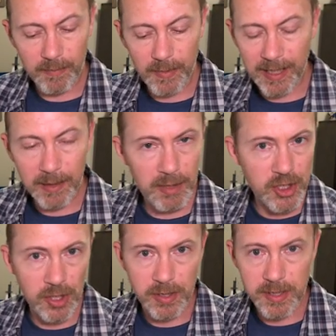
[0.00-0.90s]

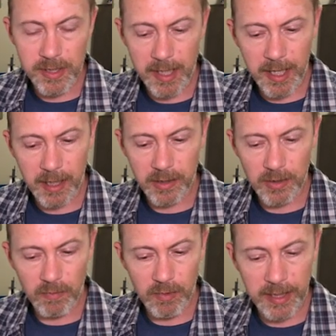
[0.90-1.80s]
images and
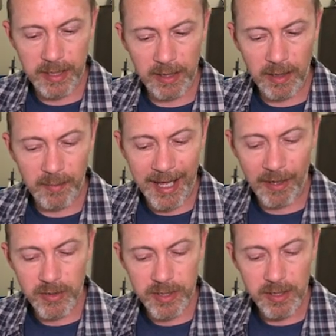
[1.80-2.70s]
reading
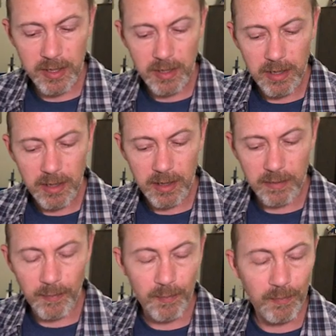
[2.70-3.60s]
about
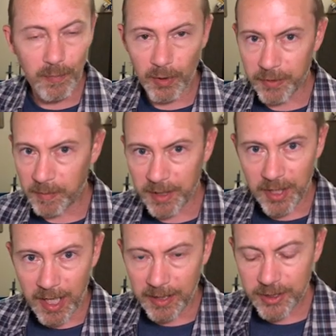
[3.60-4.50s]
both
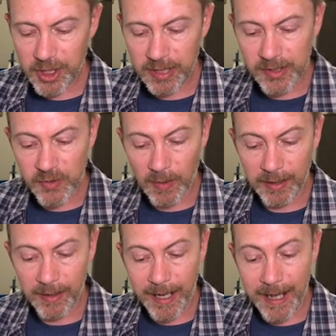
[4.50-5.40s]
mythology as
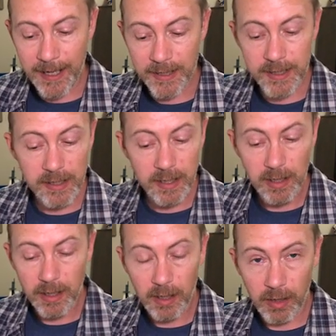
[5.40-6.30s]
well as
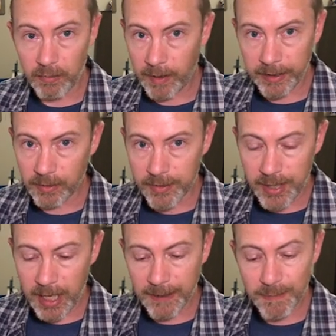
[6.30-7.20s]
regular
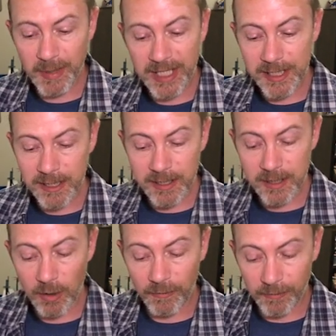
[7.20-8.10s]
science pieces.
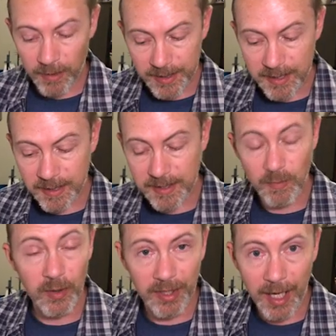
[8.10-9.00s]
So for instance,
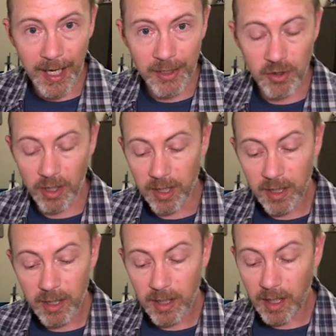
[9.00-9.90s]
with a Hydra,
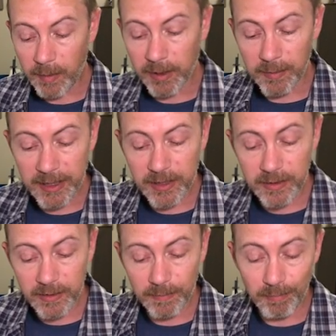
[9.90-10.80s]
I'm going to be
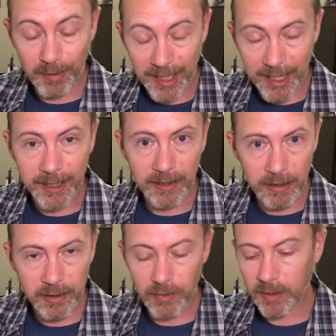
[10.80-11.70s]
planning on
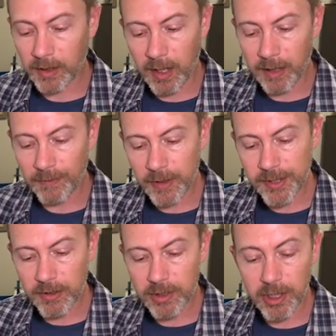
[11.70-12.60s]
doing a lot of
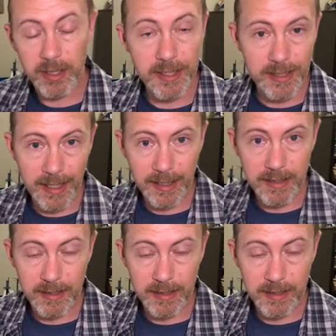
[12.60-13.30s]
research on snakes and